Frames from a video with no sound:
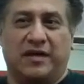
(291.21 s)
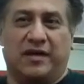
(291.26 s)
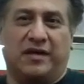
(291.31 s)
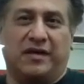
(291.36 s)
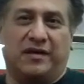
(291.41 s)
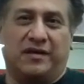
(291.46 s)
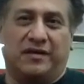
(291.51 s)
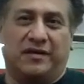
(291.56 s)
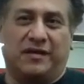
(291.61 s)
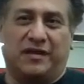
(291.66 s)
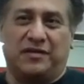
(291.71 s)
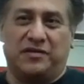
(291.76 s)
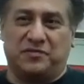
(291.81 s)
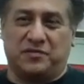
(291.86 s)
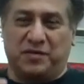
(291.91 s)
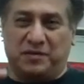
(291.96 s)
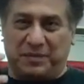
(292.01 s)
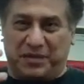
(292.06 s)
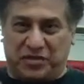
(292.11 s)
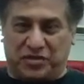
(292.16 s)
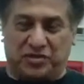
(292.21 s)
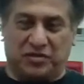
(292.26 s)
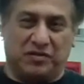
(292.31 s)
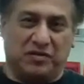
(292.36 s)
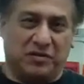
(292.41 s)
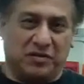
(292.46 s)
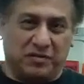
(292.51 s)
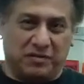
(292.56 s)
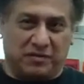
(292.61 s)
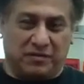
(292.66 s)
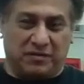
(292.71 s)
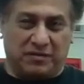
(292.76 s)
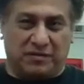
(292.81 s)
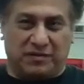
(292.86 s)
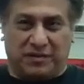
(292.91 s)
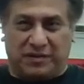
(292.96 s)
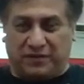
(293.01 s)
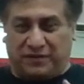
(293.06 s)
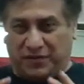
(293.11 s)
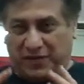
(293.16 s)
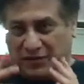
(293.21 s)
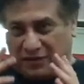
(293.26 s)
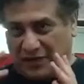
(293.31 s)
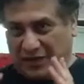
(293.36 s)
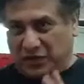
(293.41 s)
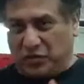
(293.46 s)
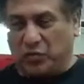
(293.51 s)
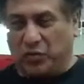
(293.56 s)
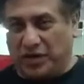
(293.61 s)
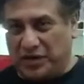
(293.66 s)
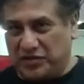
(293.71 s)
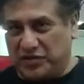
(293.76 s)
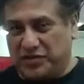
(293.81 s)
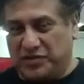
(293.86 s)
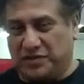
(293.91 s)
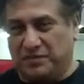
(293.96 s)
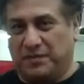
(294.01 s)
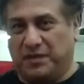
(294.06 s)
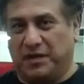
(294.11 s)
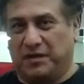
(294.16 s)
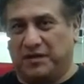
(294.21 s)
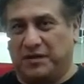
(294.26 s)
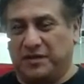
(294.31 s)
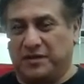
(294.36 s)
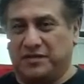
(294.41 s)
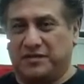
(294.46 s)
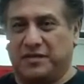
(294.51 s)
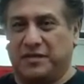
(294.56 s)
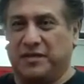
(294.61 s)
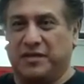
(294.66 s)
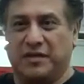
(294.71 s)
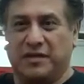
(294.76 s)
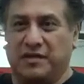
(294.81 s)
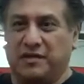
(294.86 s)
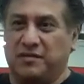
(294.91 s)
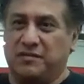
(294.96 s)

And I just want to make sure that if you have any questions about this,